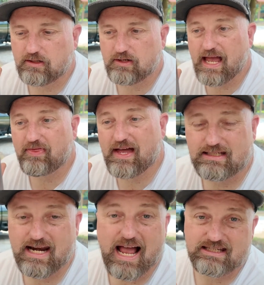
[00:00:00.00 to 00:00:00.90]
So yeah,
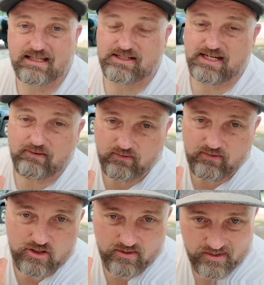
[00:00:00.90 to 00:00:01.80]
that's a nice little safety
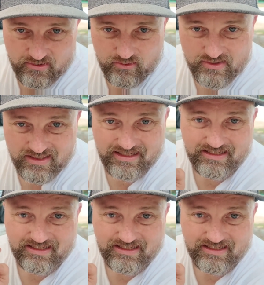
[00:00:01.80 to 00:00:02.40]
feature that as soon as it